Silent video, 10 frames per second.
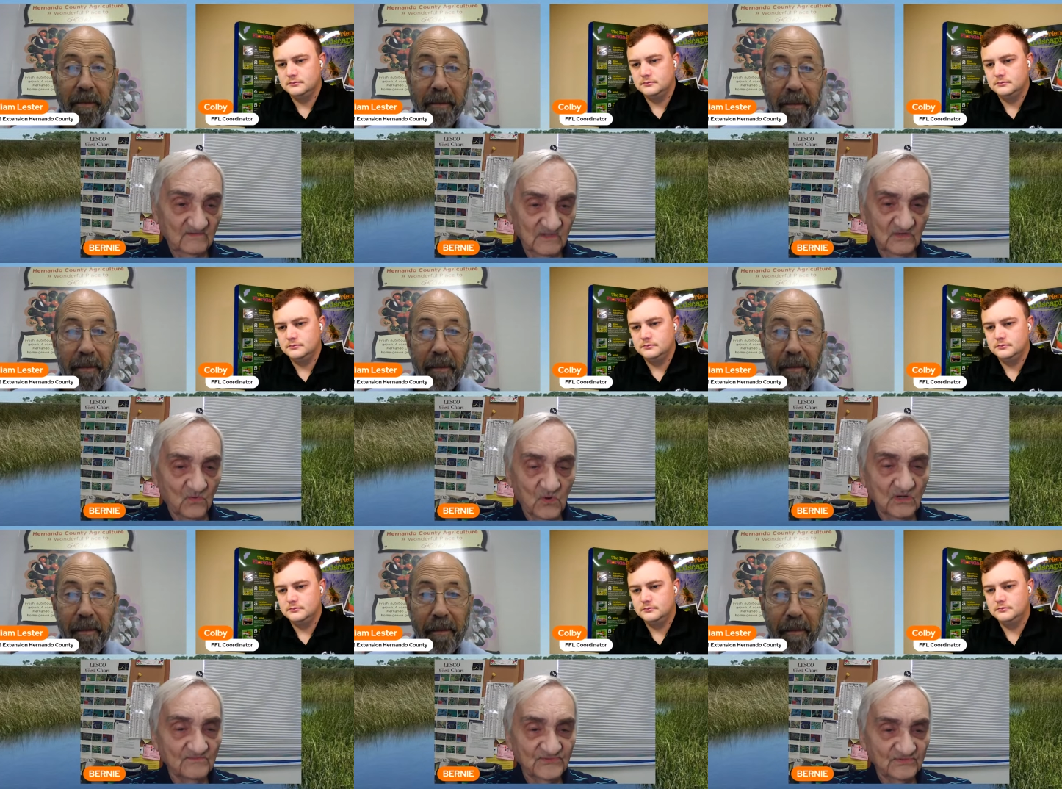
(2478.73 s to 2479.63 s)
Speaker 1: little
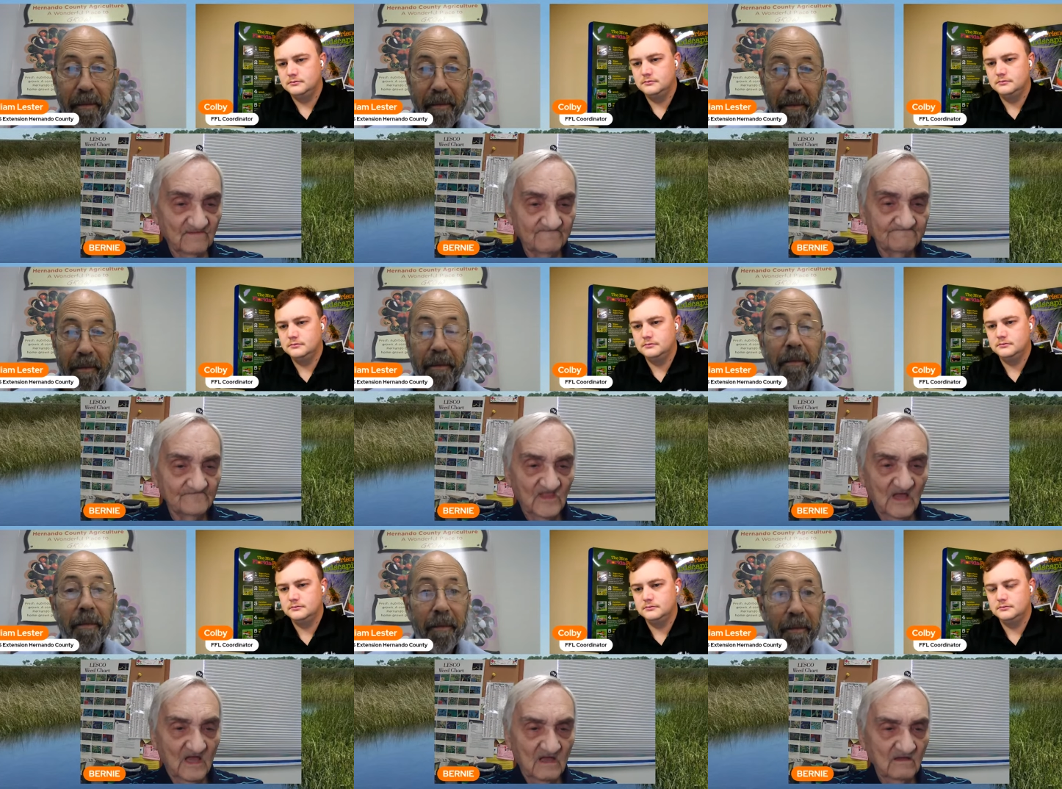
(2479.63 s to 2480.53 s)
worms.
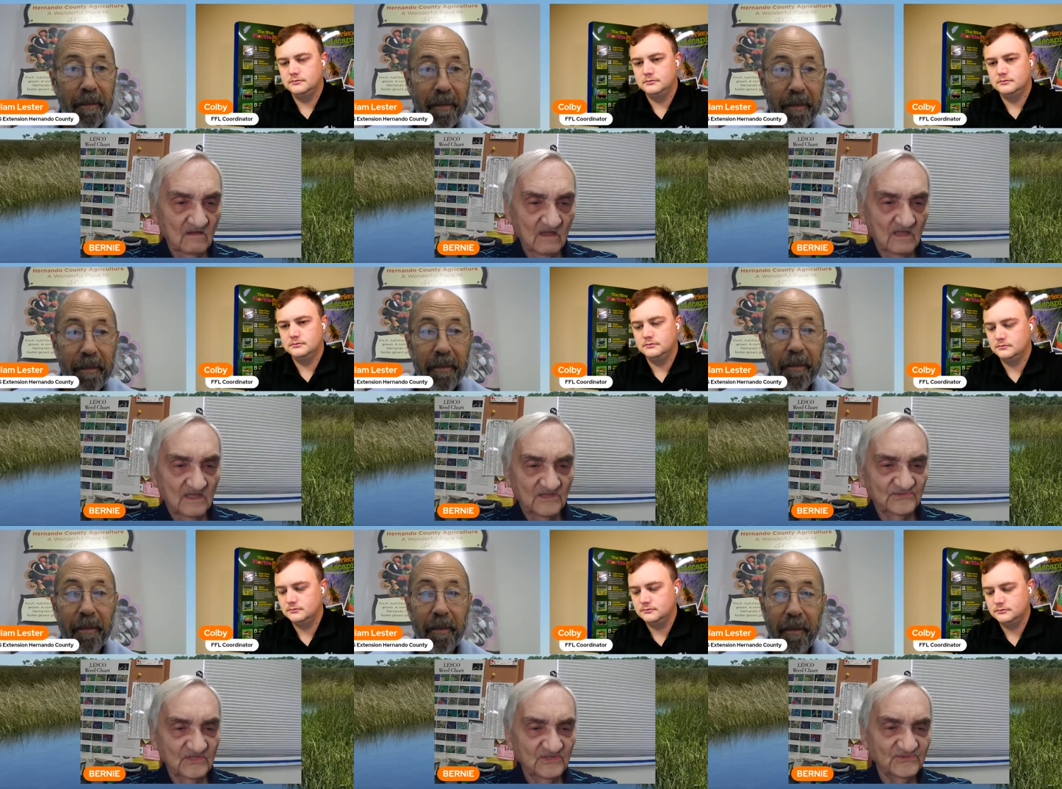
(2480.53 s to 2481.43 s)
Uh, is,
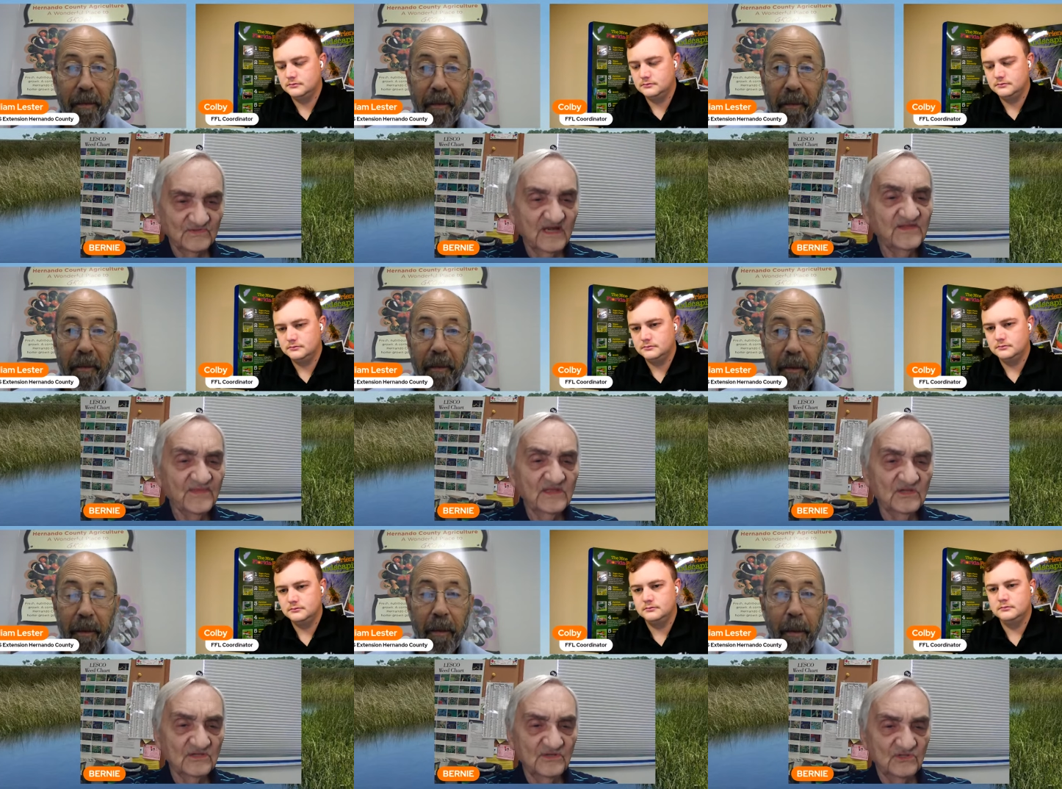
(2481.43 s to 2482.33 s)
is there anything
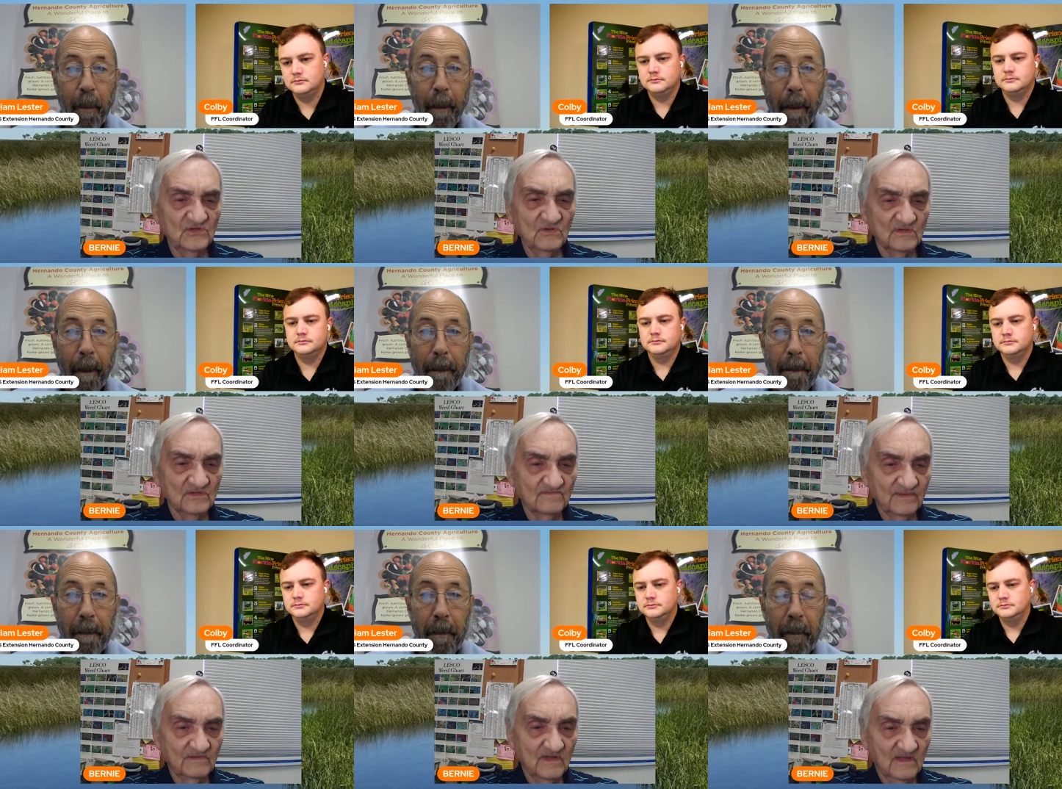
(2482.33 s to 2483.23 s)
you can do, or?
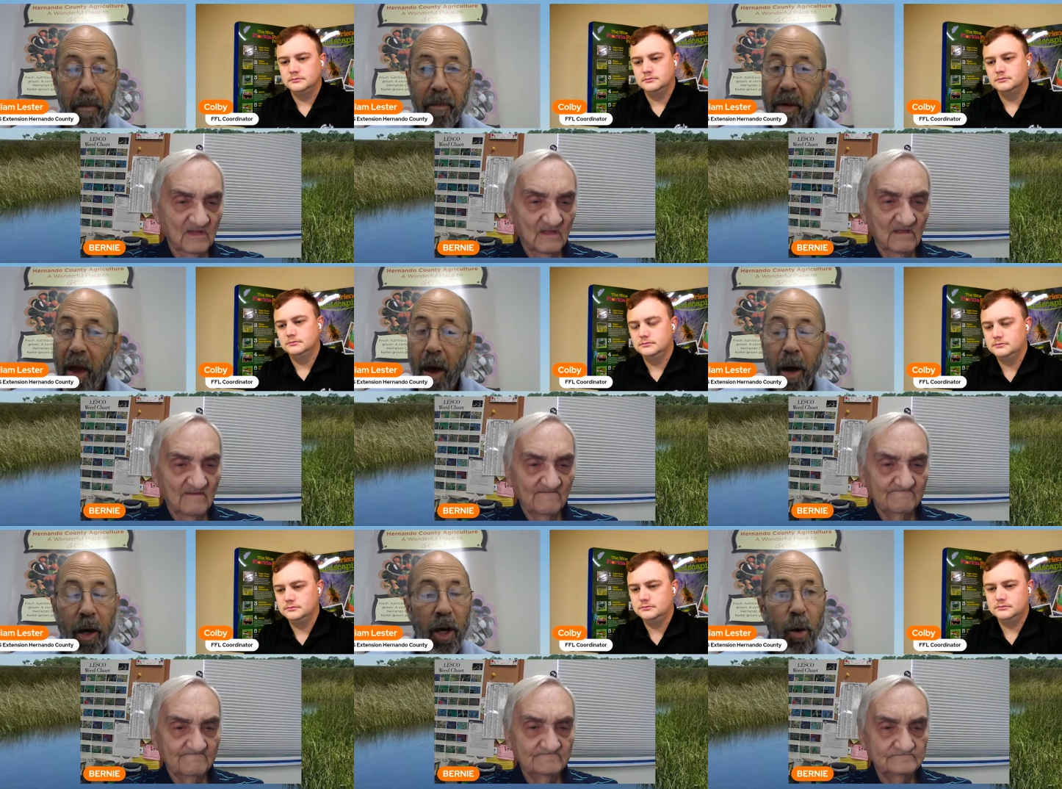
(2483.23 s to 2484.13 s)

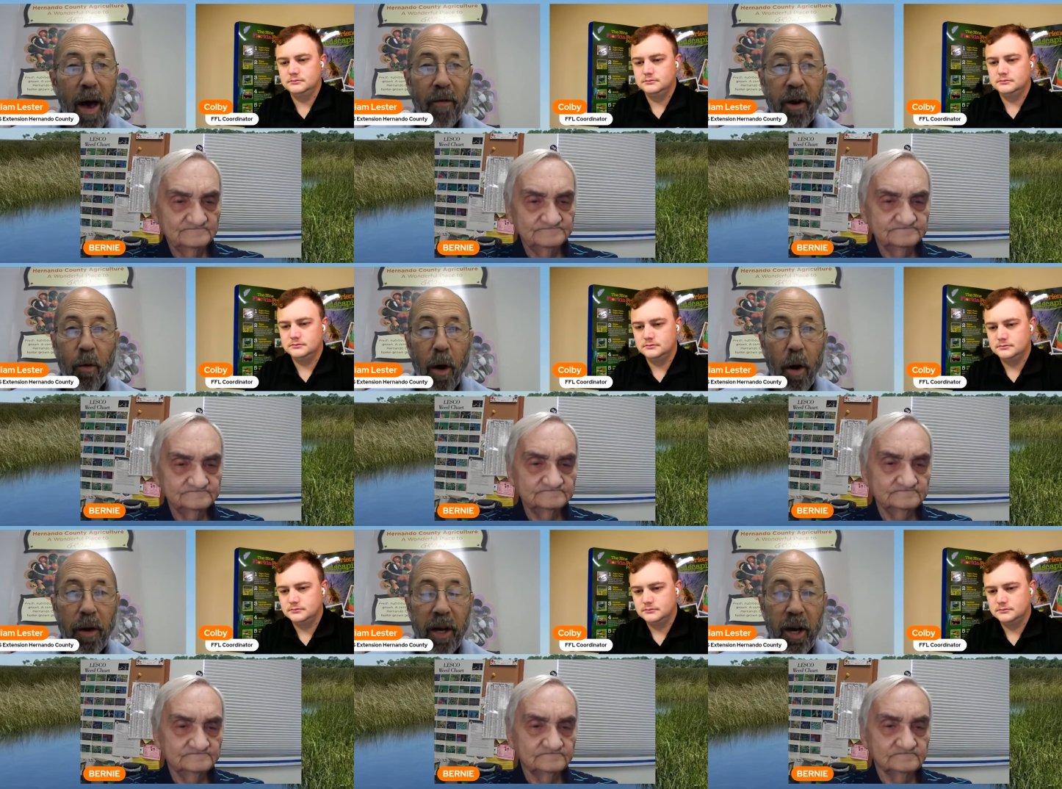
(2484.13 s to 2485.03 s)
Speaker 2: You have to
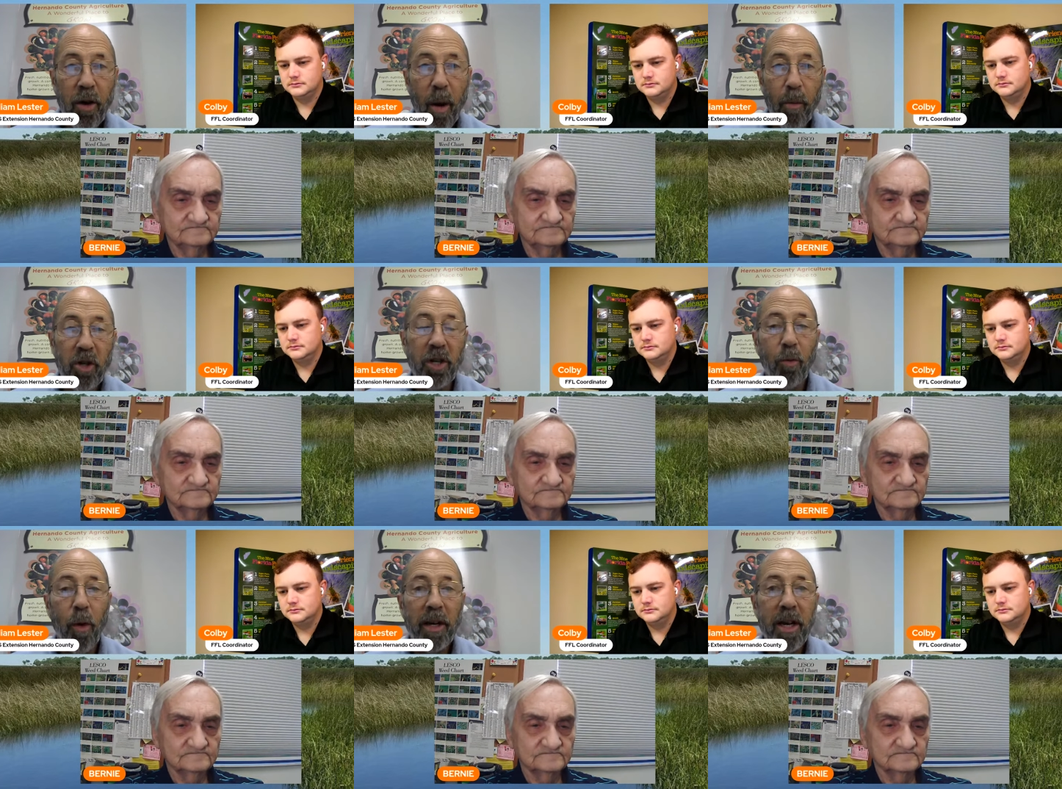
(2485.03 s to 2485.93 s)
grow the cucumbers at the
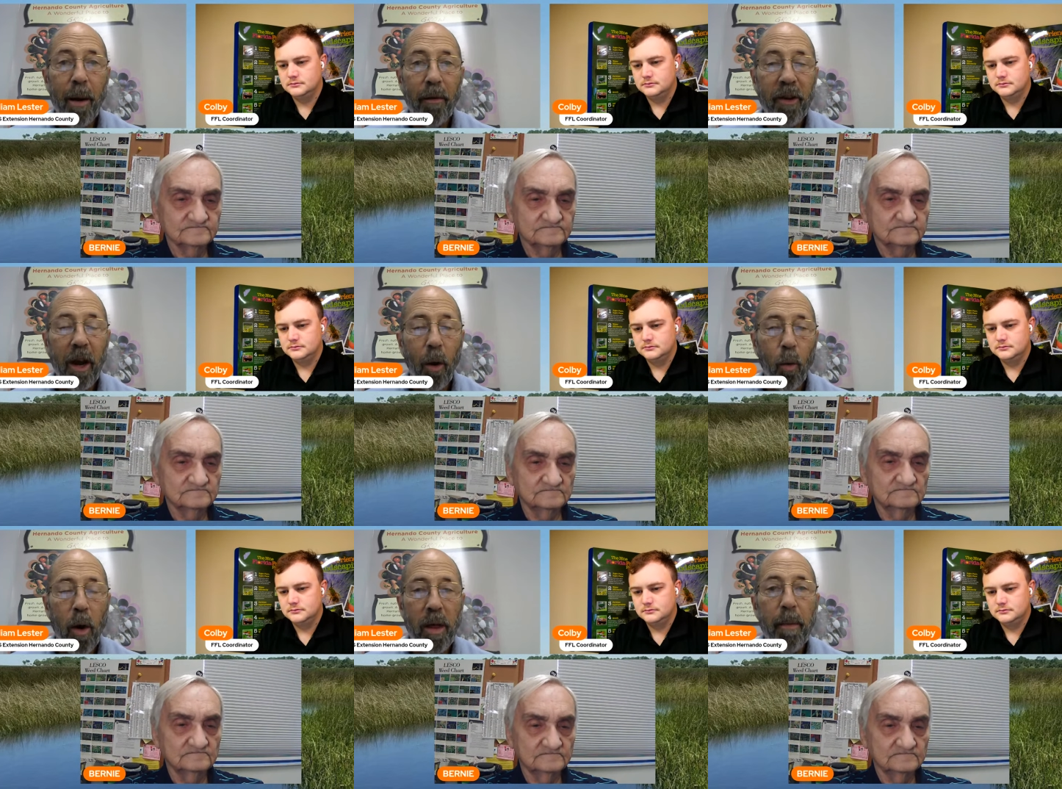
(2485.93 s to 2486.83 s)
right time of year
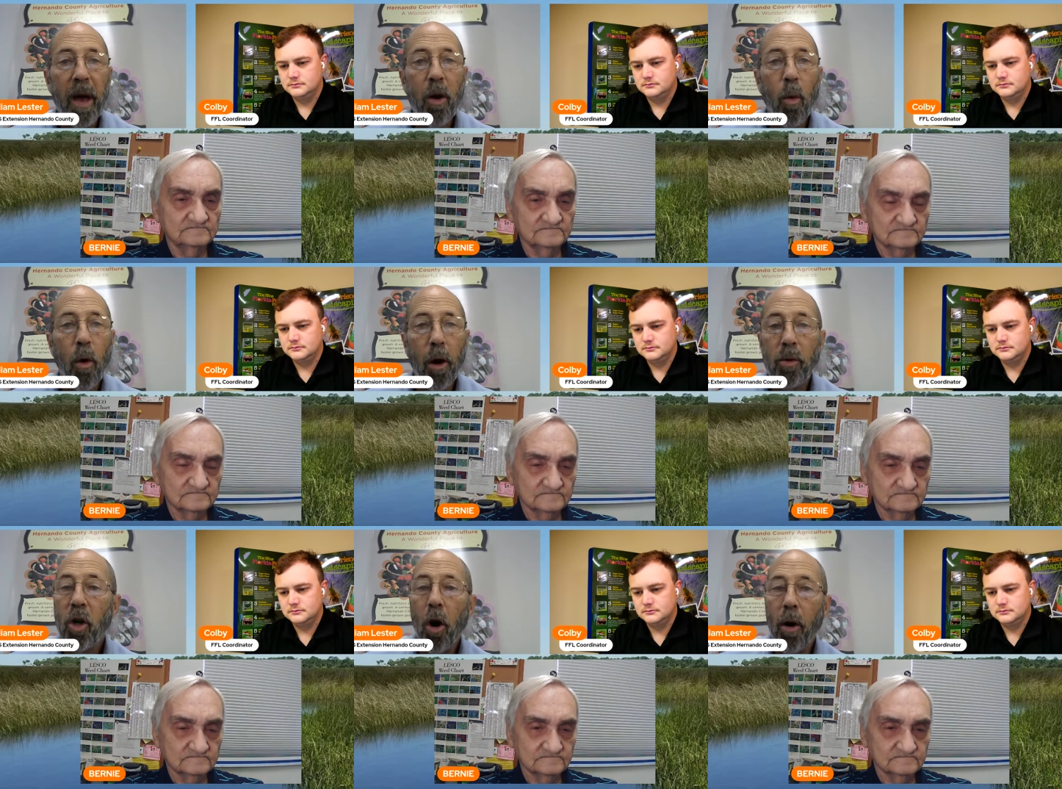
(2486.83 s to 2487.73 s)
when the
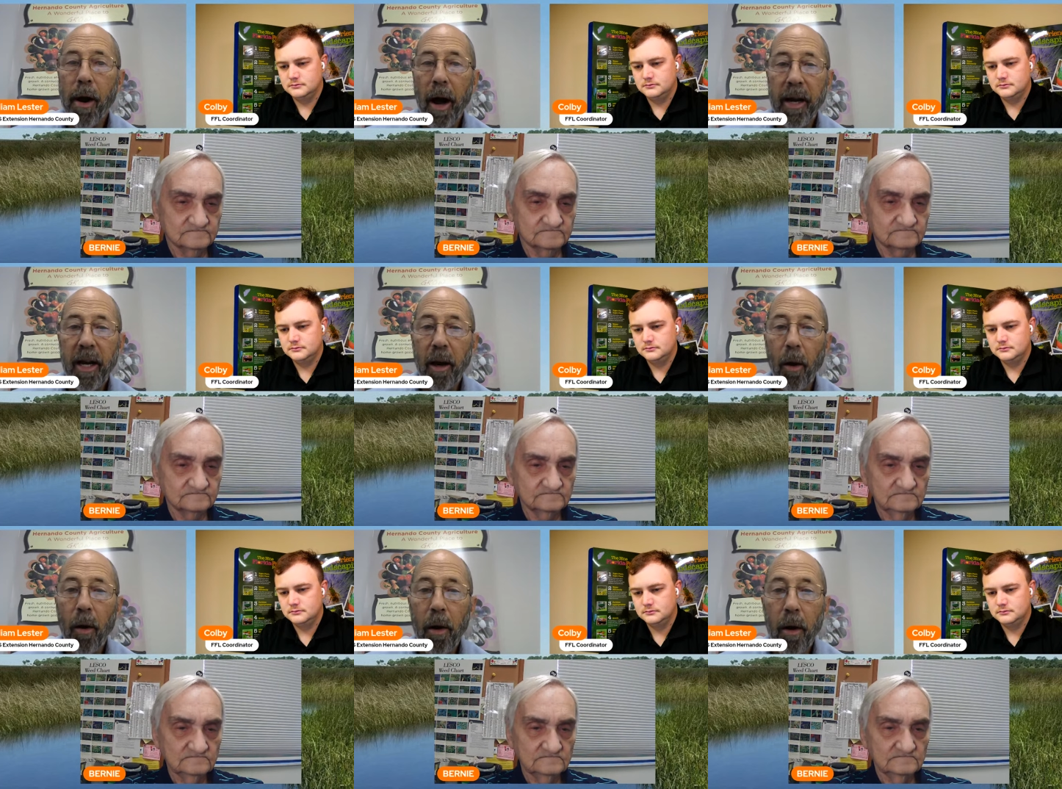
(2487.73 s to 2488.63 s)
pickleworms are not here,